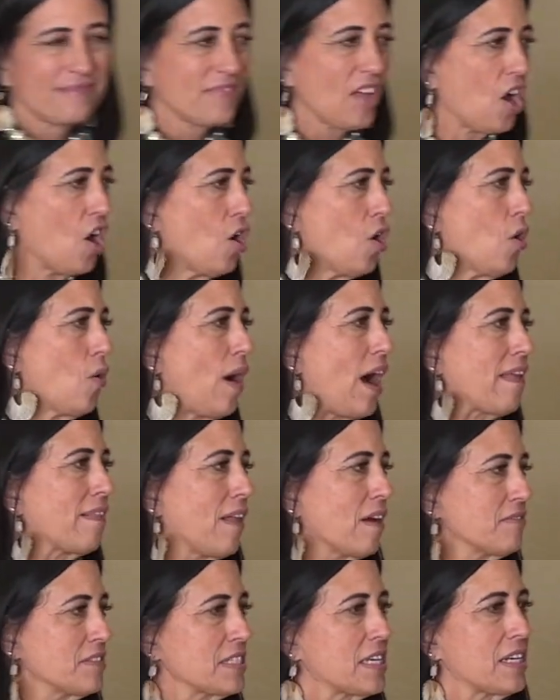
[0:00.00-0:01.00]
Oh, I love
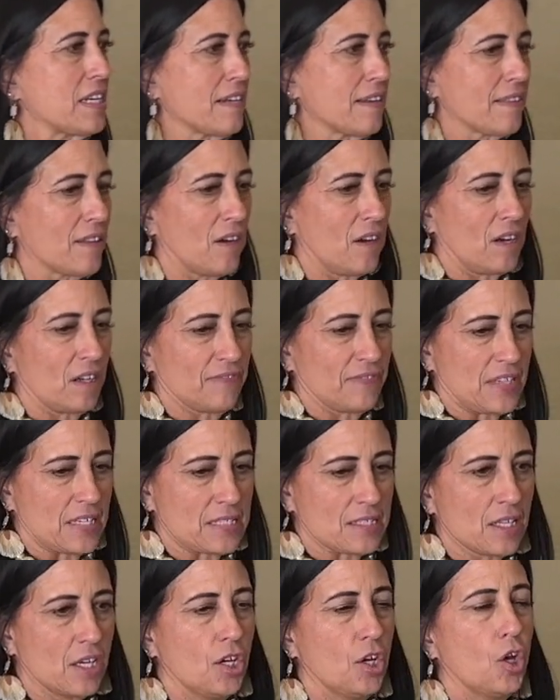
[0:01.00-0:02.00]
to get into the office
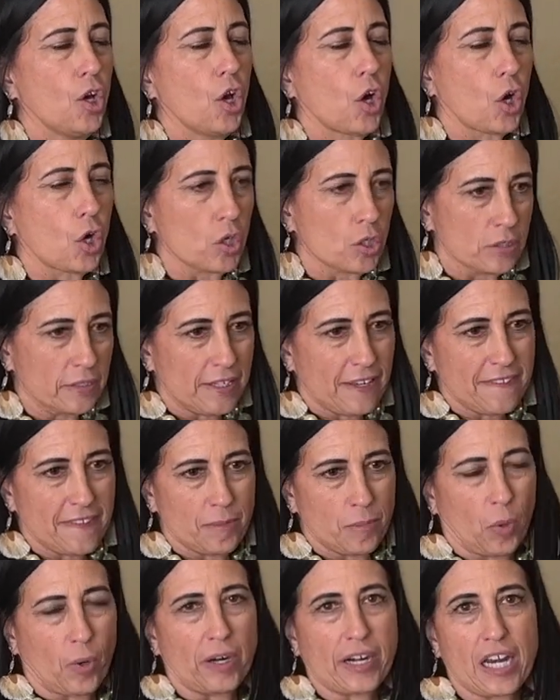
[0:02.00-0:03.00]
early in the
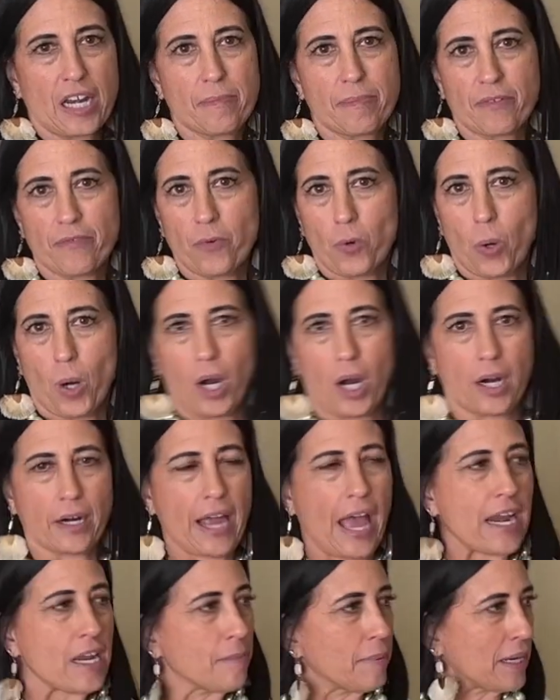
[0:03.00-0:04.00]
morning before
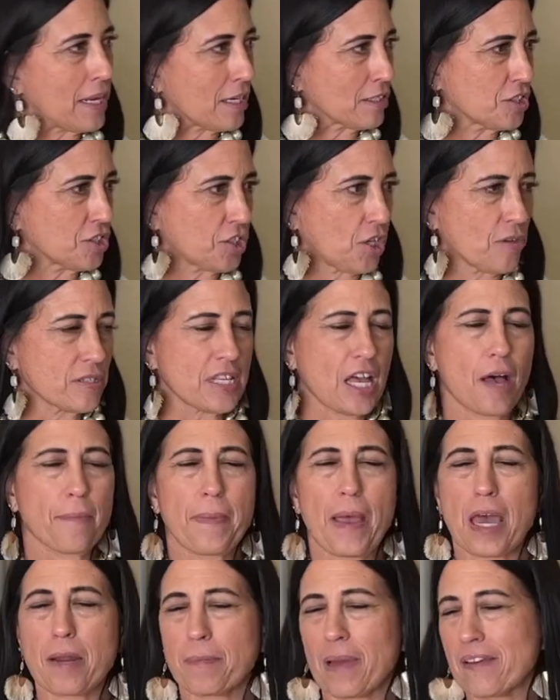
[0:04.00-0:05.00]
anybody else shows up
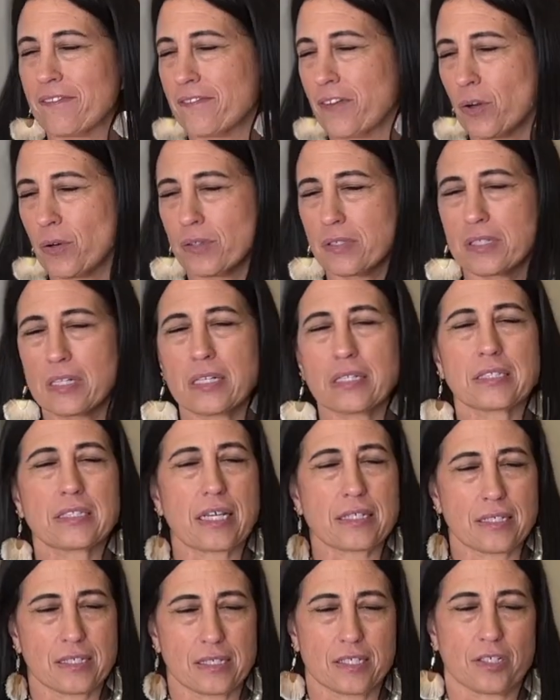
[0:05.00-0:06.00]
and my phone
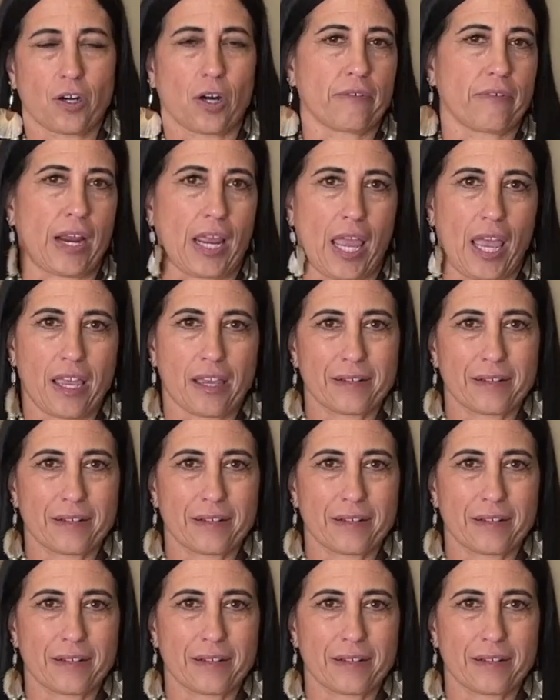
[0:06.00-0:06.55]
doesn't start ringing.